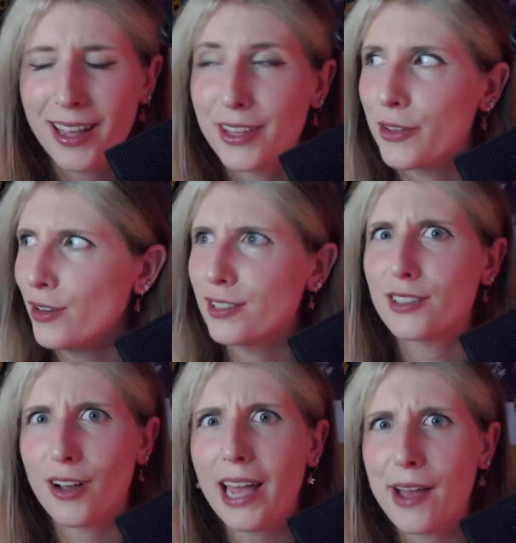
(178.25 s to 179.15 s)
You're
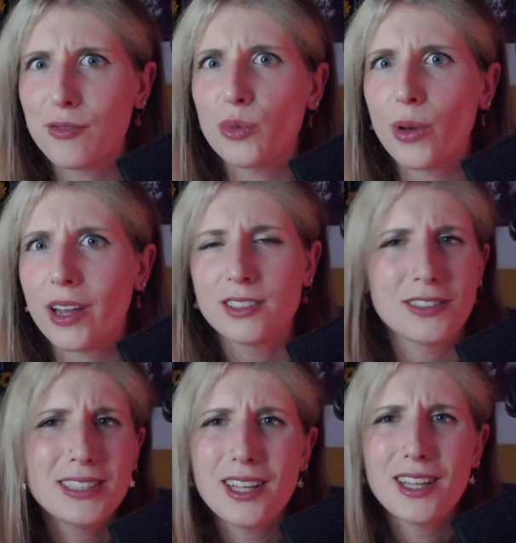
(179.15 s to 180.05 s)
stuck everywhere. So
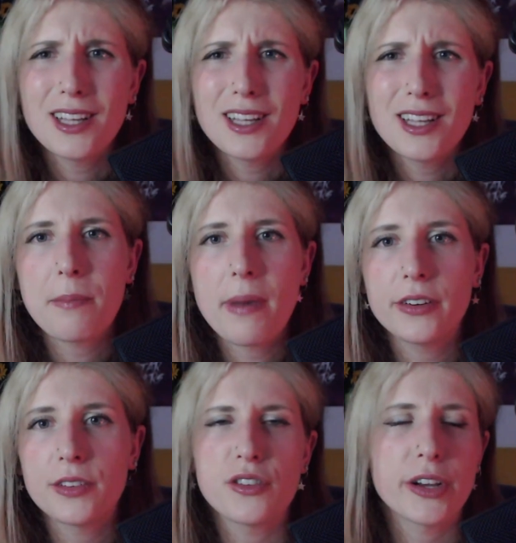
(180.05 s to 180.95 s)
it doesn't really
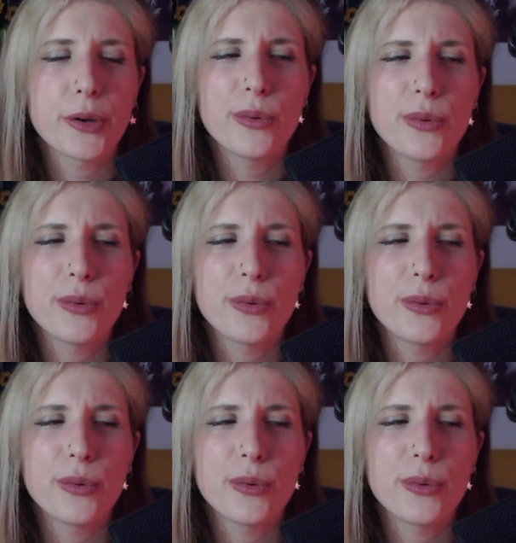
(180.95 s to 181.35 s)
matter if you're going to